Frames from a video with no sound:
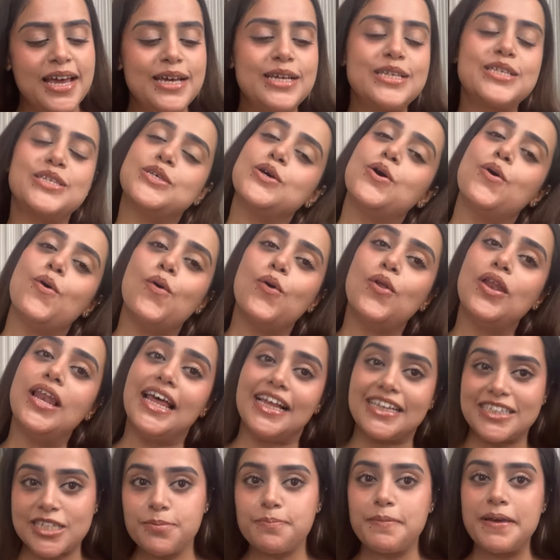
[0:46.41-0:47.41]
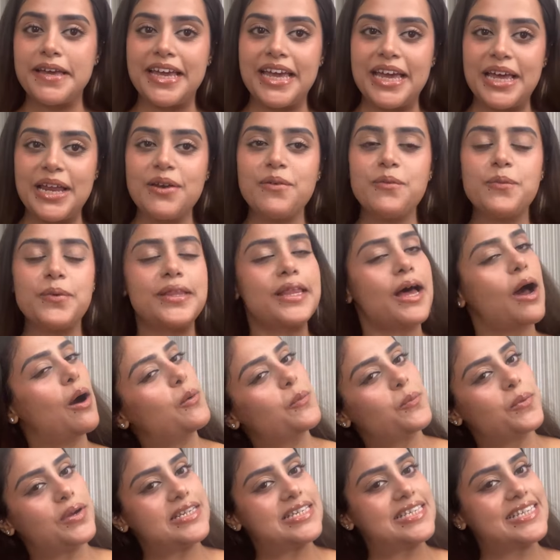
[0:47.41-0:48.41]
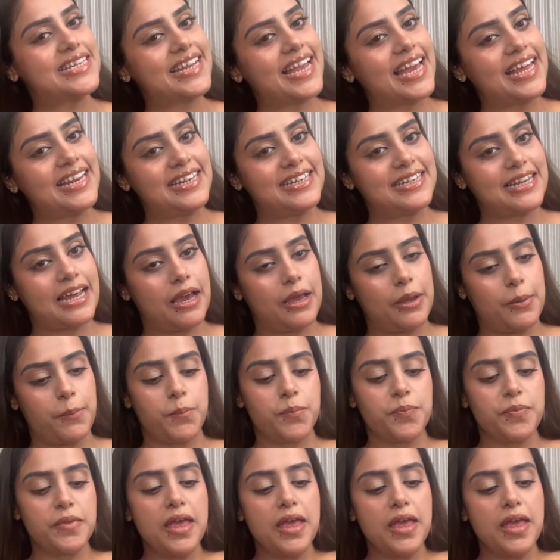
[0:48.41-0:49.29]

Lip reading: So let's begin without wasting any time.